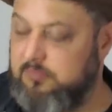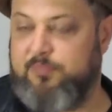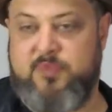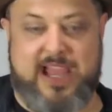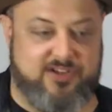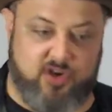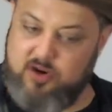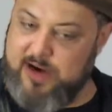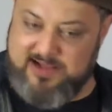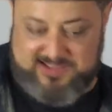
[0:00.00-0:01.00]
that
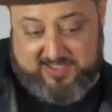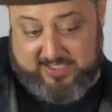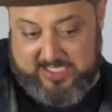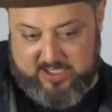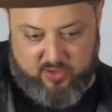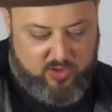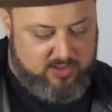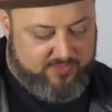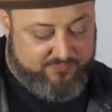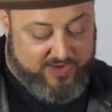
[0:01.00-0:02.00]
turnaround's the E chord.
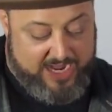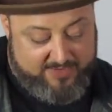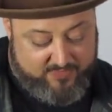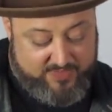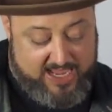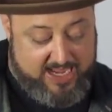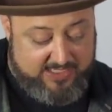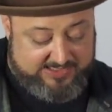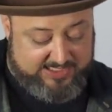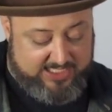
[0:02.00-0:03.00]
The 5 of A
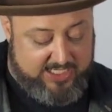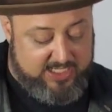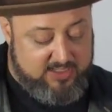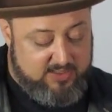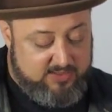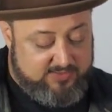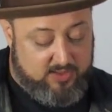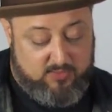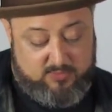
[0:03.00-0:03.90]
is E. So.